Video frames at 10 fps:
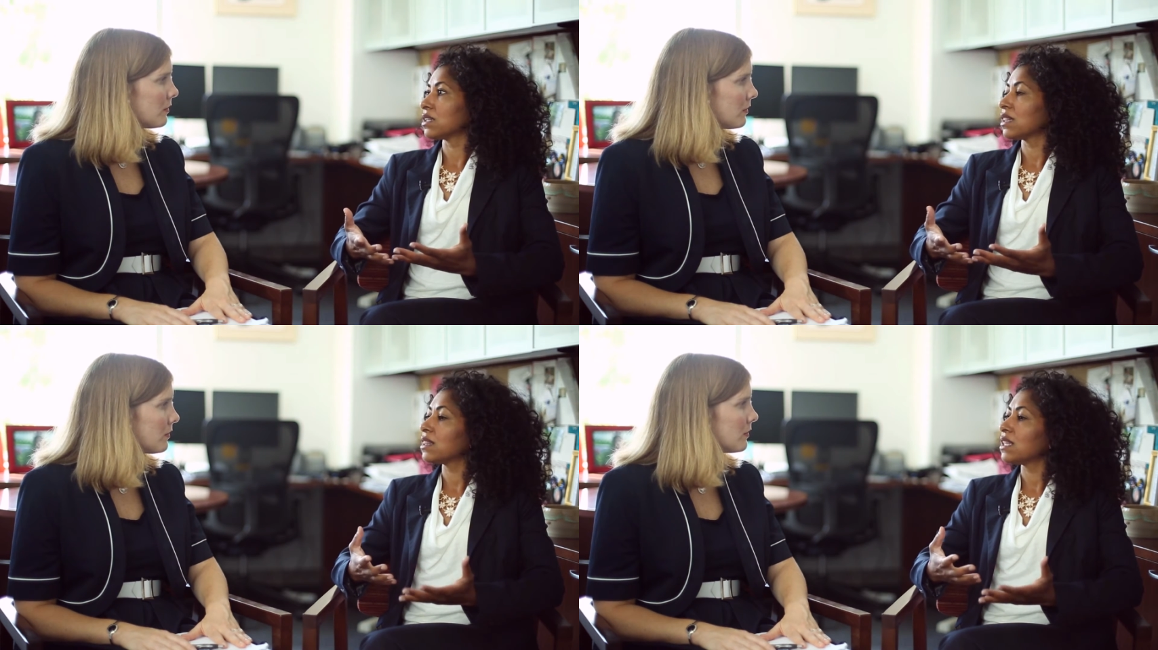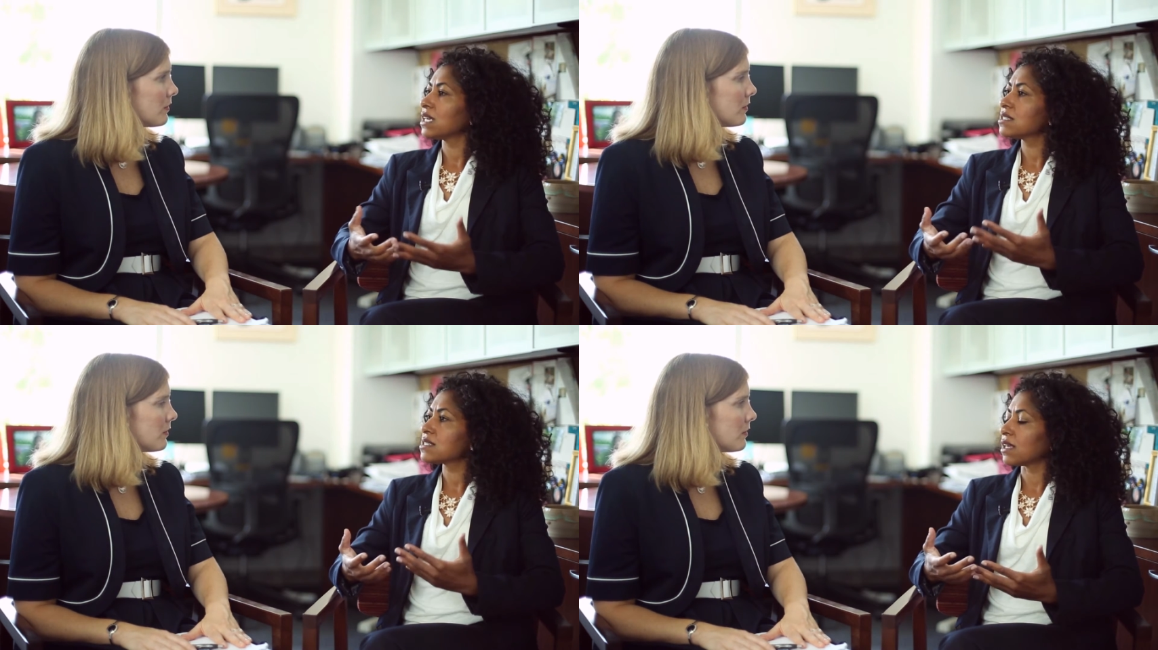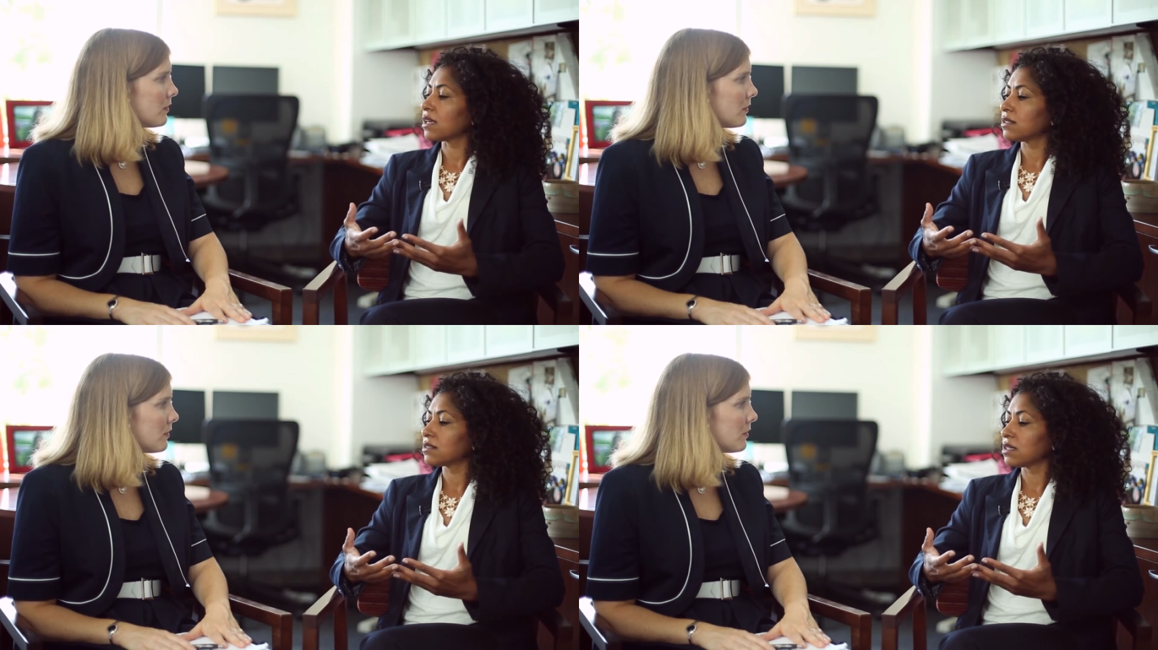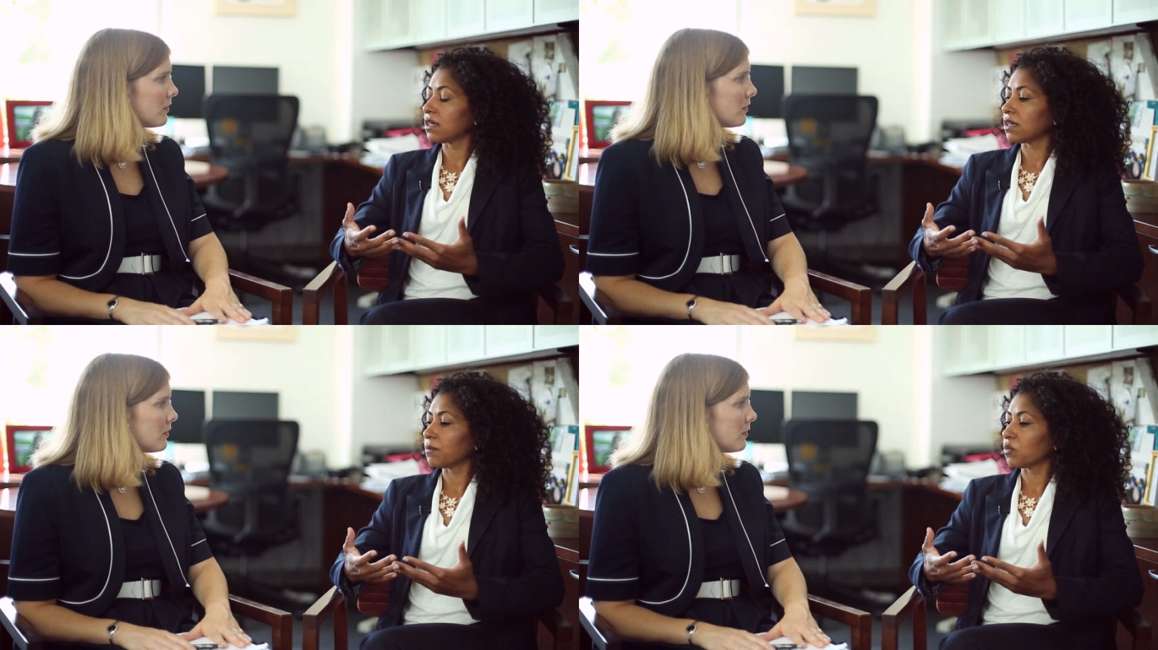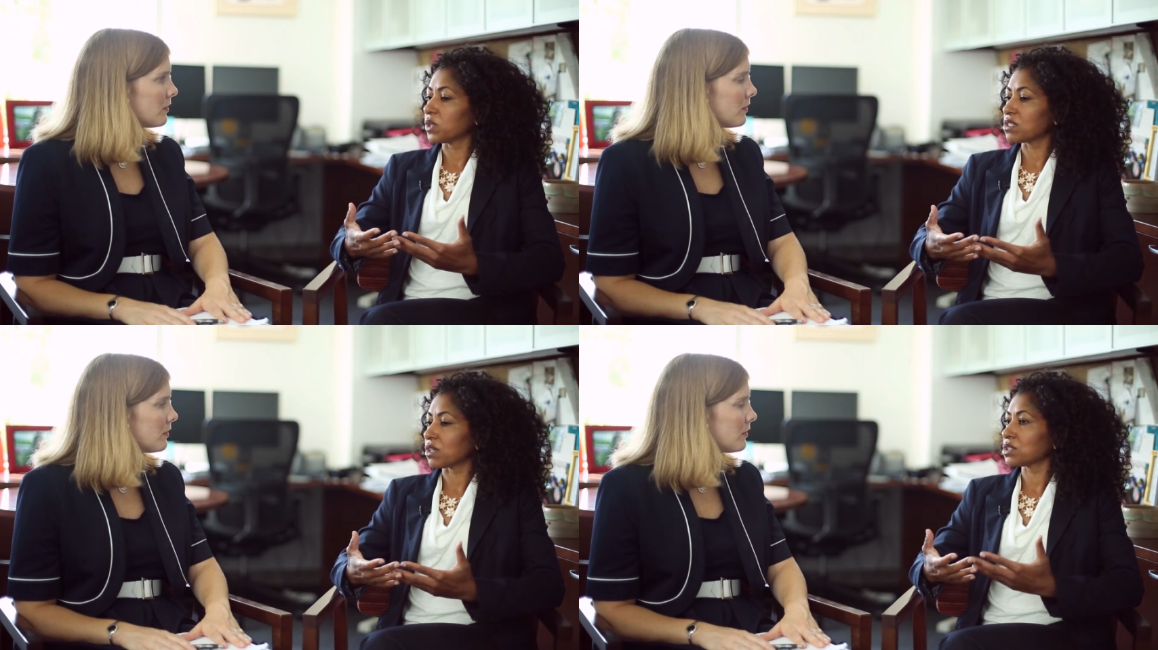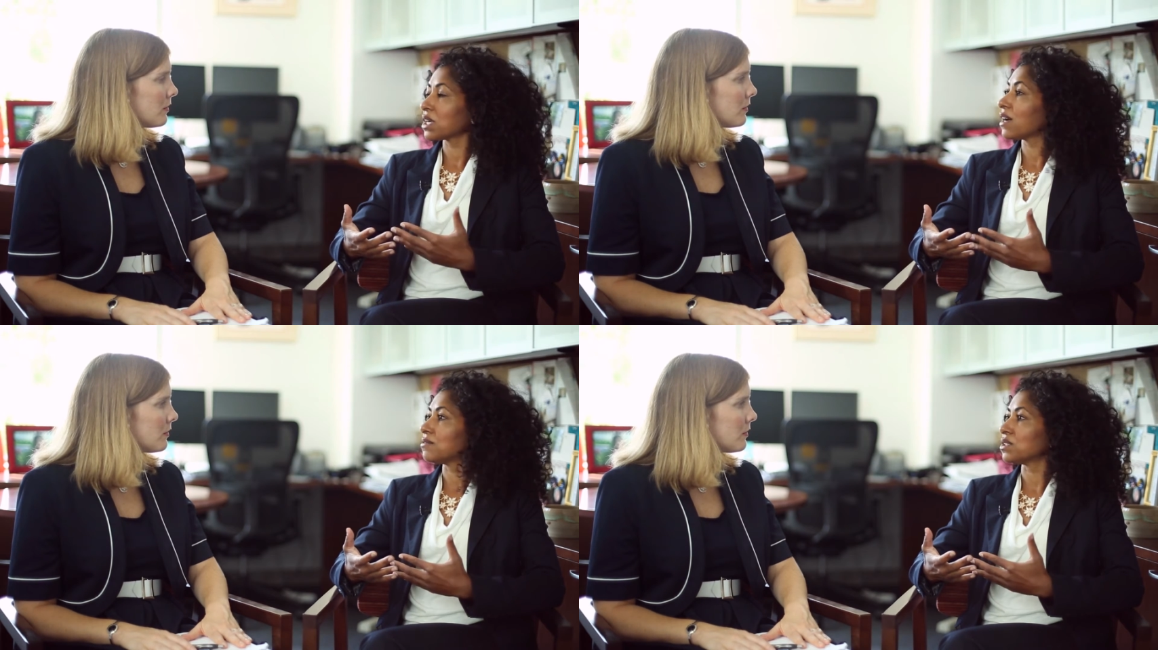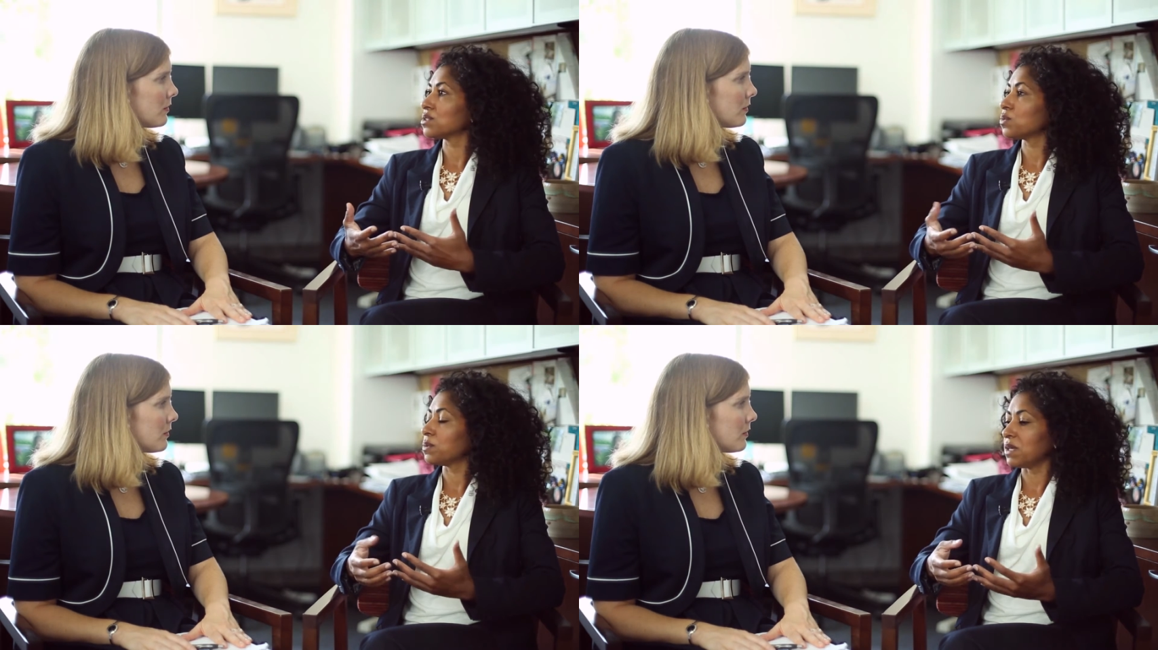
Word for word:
Speaker 1: The things that um, research covers would